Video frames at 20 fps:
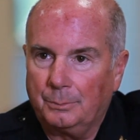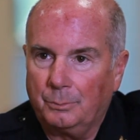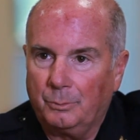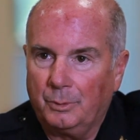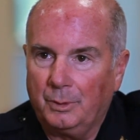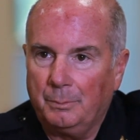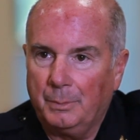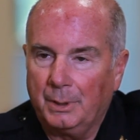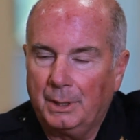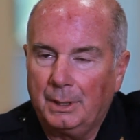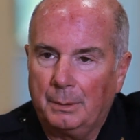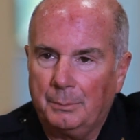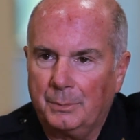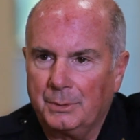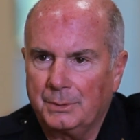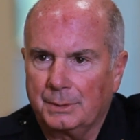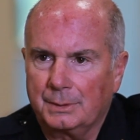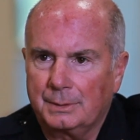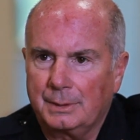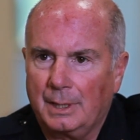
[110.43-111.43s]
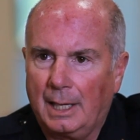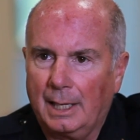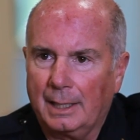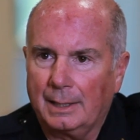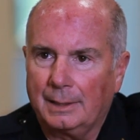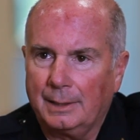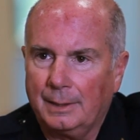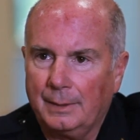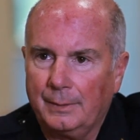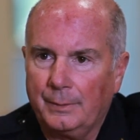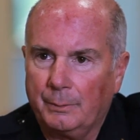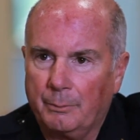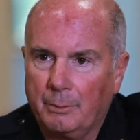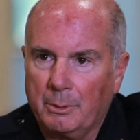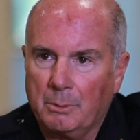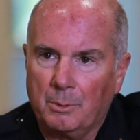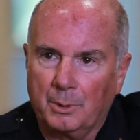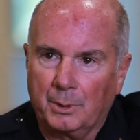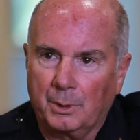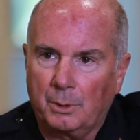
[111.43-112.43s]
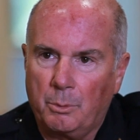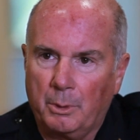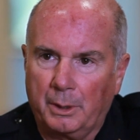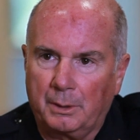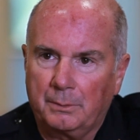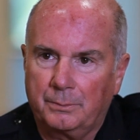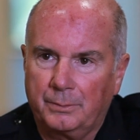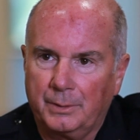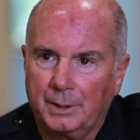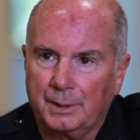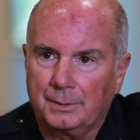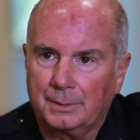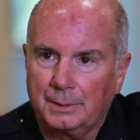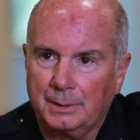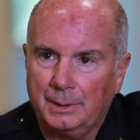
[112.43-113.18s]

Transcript: We've become a society that we want a quick fix.